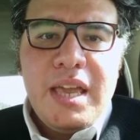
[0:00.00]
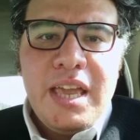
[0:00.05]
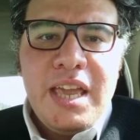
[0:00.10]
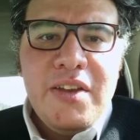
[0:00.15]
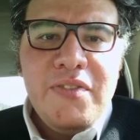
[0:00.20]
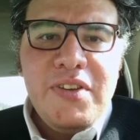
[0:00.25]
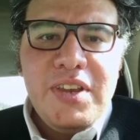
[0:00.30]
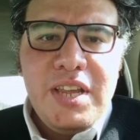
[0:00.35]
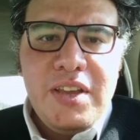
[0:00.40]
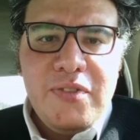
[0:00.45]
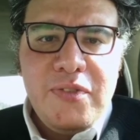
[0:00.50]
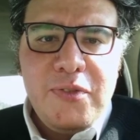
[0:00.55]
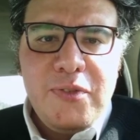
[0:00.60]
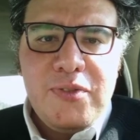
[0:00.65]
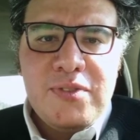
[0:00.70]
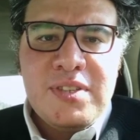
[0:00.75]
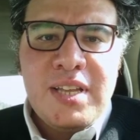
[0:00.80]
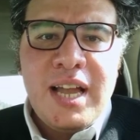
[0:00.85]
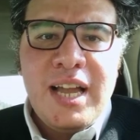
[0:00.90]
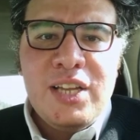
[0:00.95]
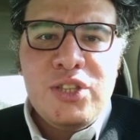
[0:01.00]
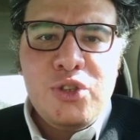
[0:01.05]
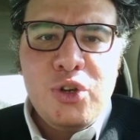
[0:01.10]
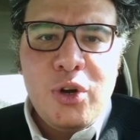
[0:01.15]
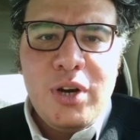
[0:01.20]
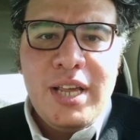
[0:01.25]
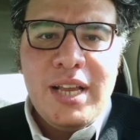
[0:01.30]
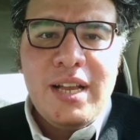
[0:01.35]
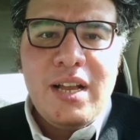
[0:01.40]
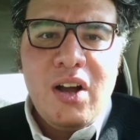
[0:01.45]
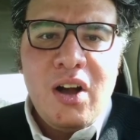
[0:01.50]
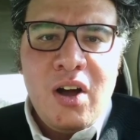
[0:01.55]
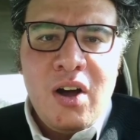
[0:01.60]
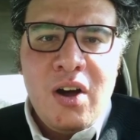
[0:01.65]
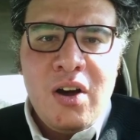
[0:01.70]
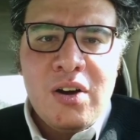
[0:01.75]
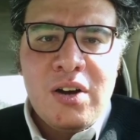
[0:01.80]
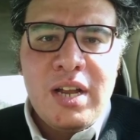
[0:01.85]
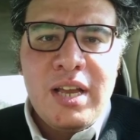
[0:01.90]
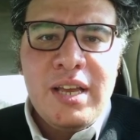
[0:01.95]
even if the hydraulic
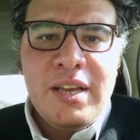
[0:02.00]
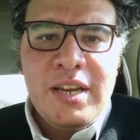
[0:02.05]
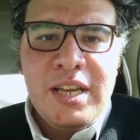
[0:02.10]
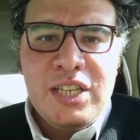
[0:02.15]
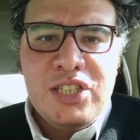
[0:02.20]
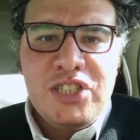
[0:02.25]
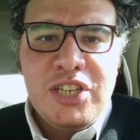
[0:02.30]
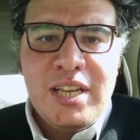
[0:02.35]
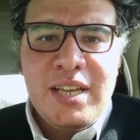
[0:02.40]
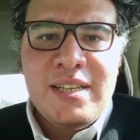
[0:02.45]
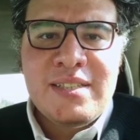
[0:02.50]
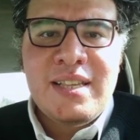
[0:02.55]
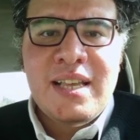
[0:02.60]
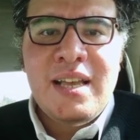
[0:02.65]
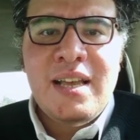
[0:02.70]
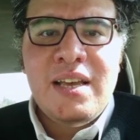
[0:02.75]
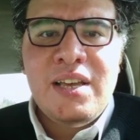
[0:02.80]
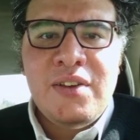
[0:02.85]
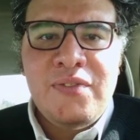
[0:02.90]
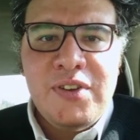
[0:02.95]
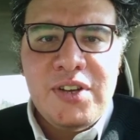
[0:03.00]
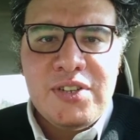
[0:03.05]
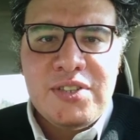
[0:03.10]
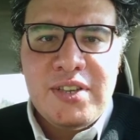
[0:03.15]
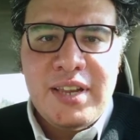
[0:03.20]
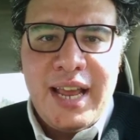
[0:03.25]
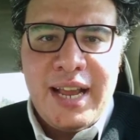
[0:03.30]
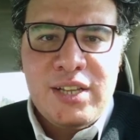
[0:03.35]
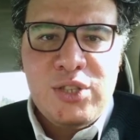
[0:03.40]
are reaching the reverser